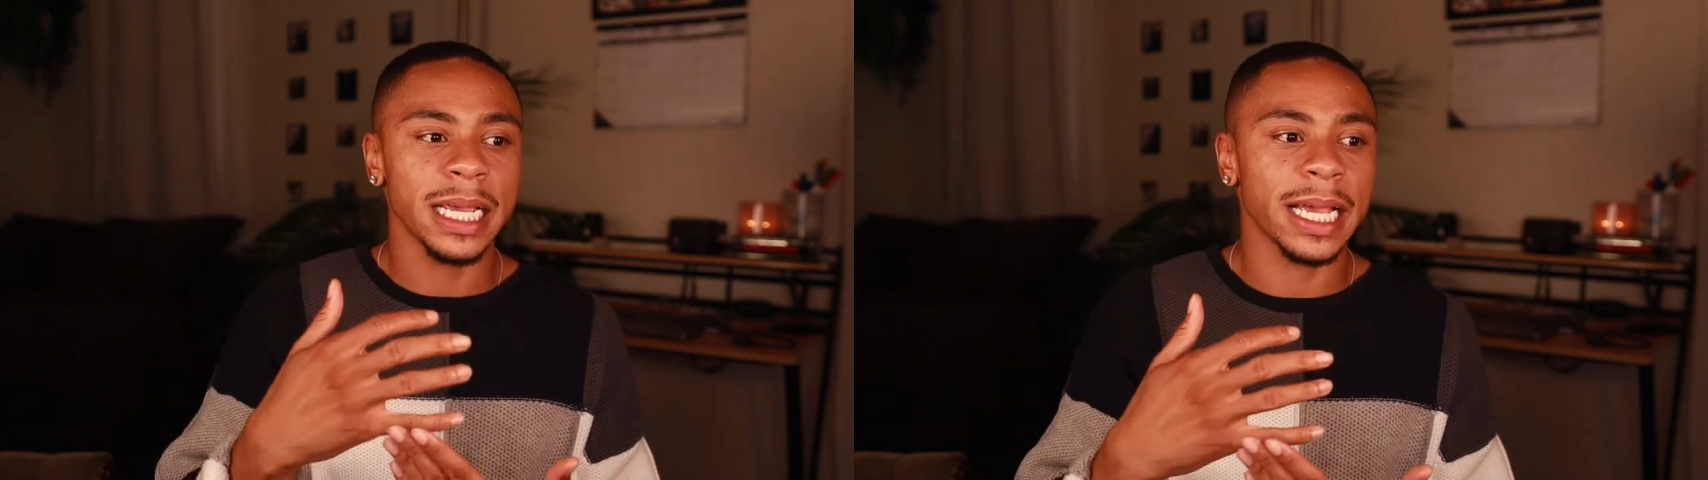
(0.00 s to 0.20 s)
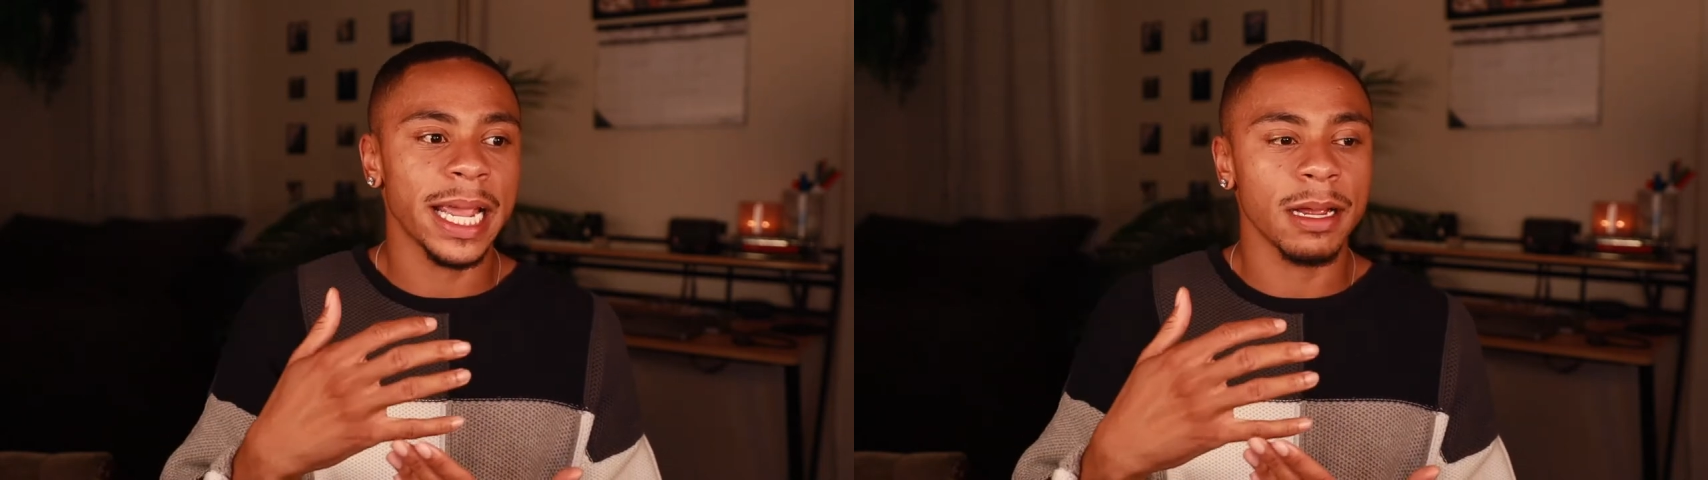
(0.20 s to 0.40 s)

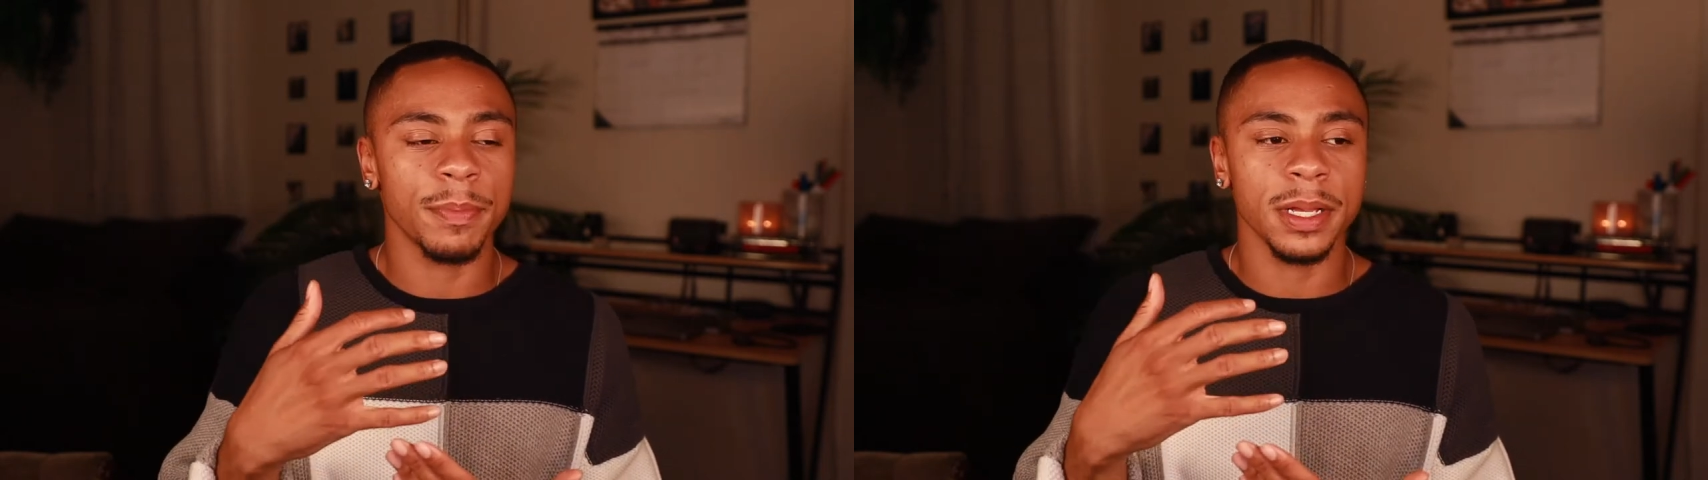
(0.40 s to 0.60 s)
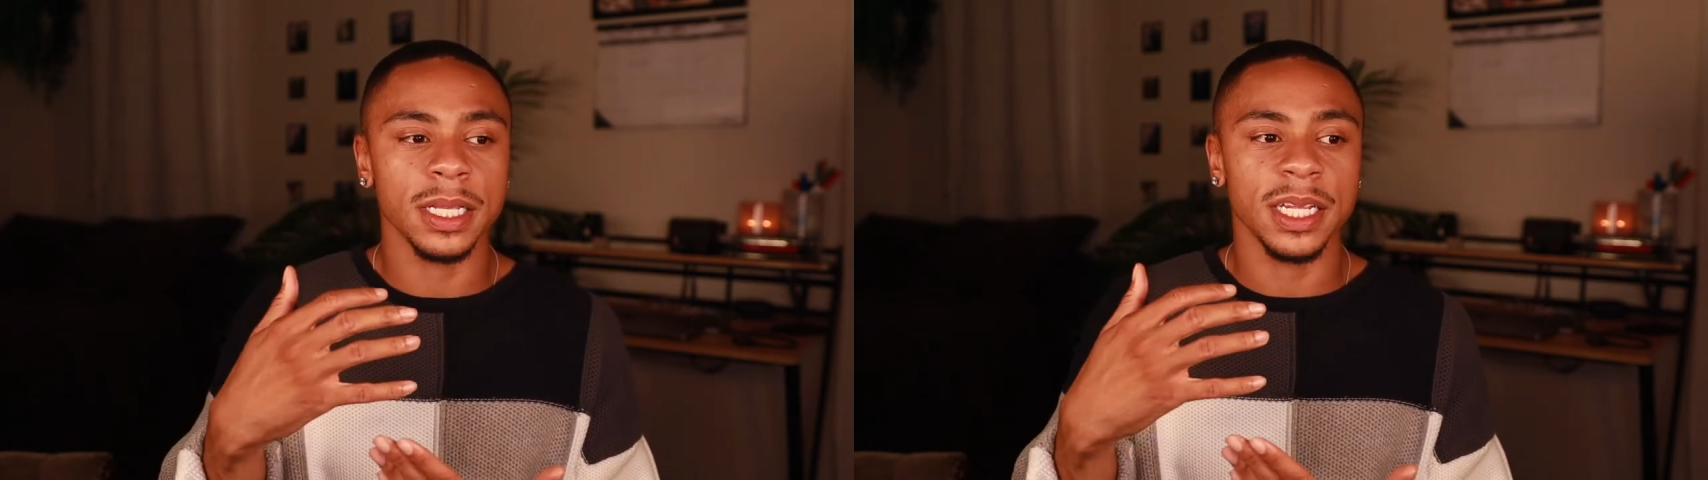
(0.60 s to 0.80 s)

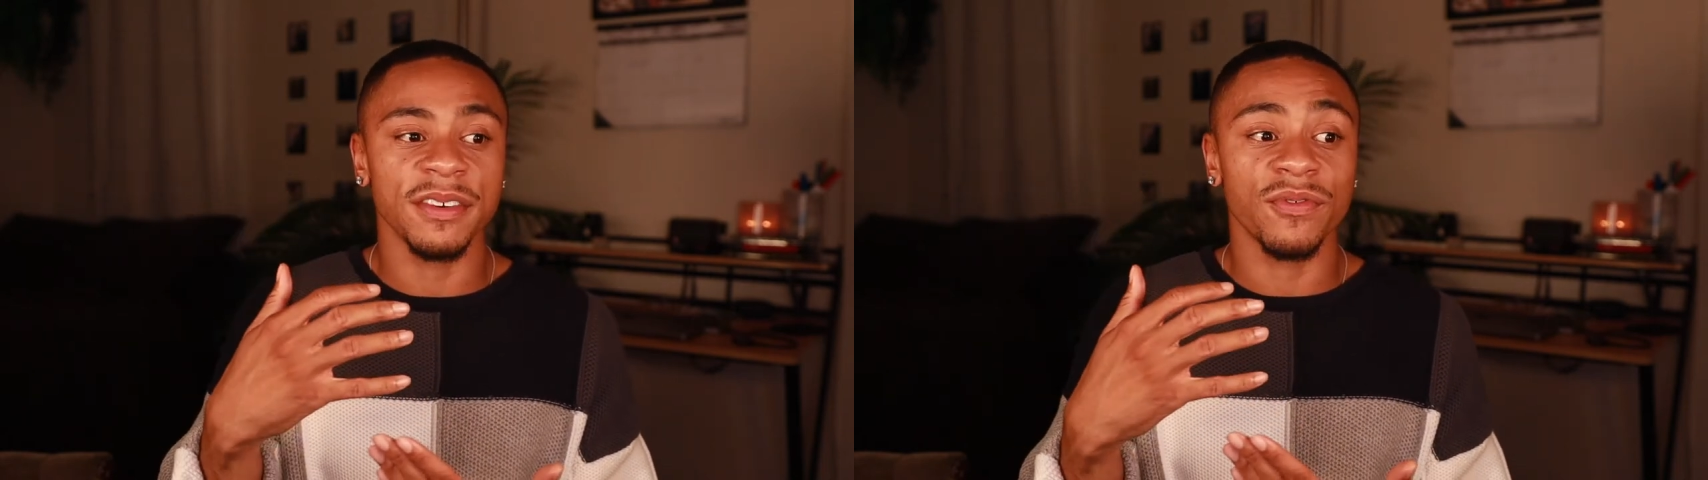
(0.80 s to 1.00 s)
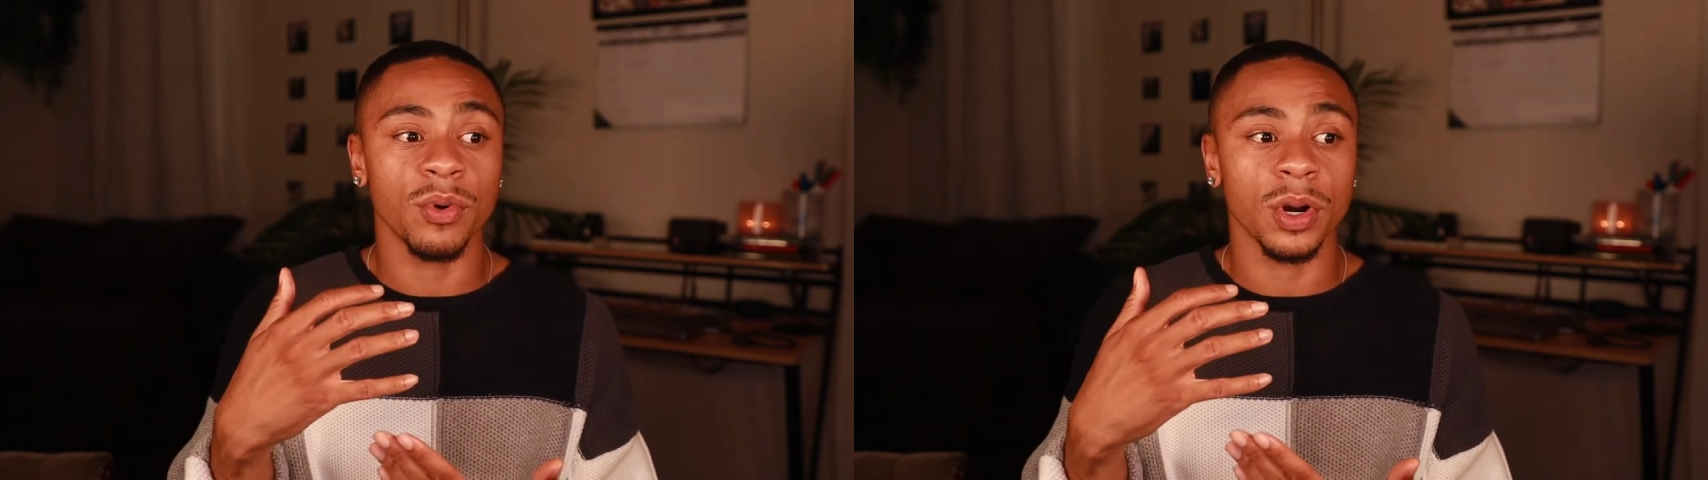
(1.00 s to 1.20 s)
accountability
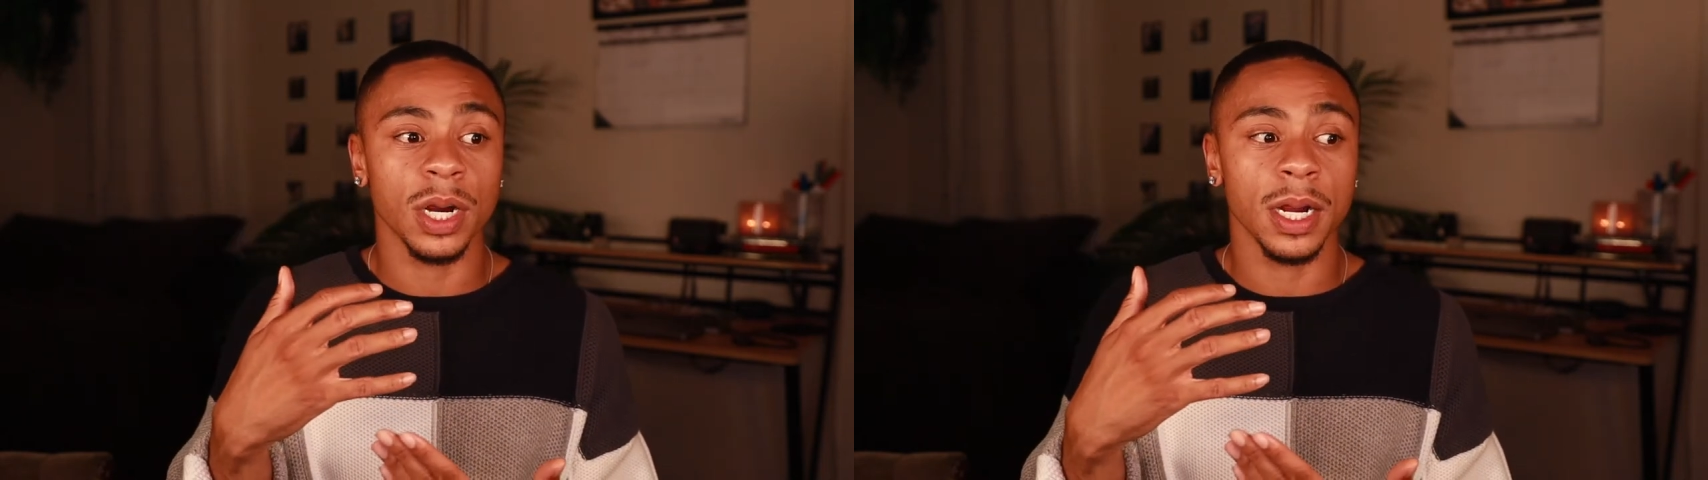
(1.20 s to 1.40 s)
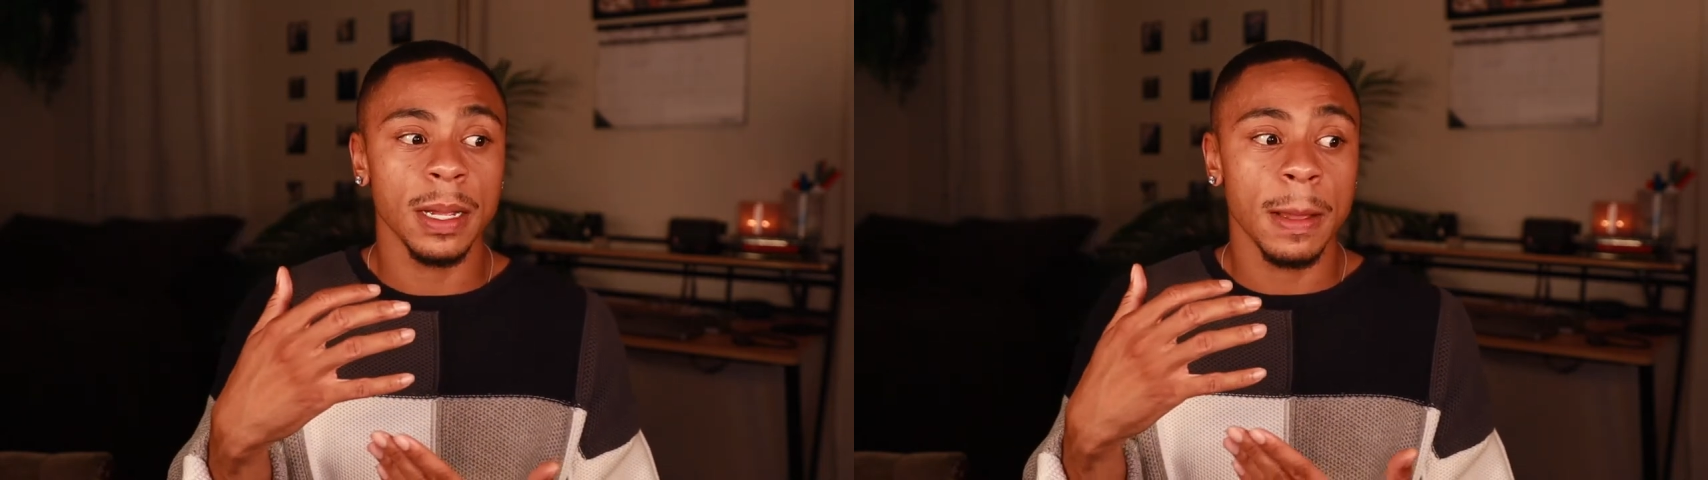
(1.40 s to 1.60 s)
for